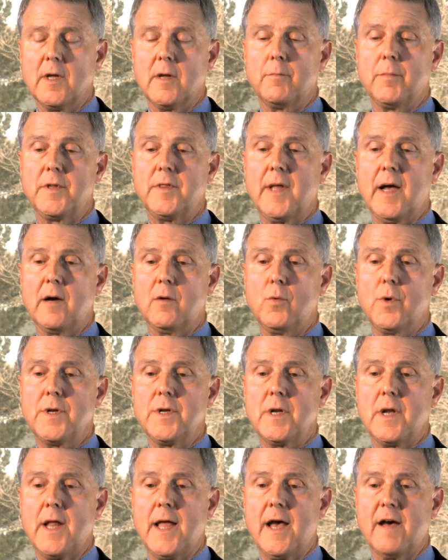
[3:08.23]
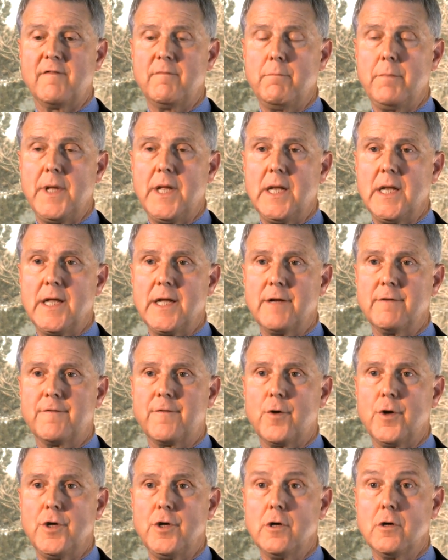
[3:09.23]
But that wouldn't have meaning
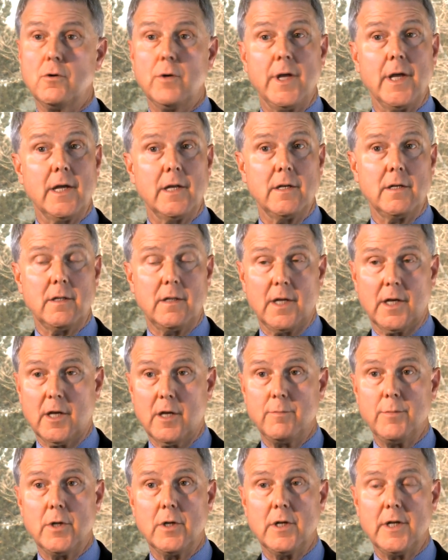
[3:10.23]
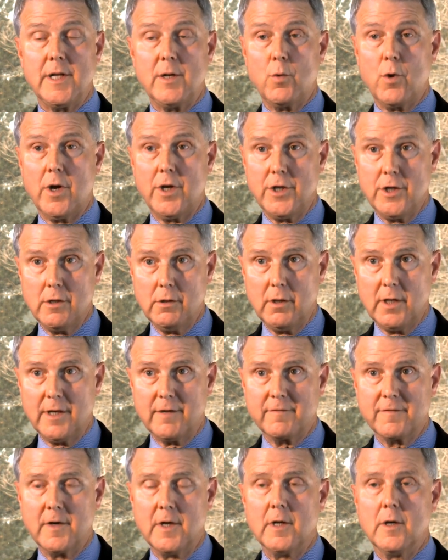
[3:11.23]
for you in the community where you
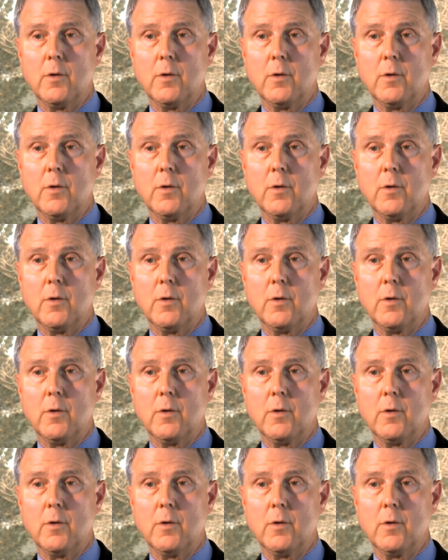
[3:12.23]
live.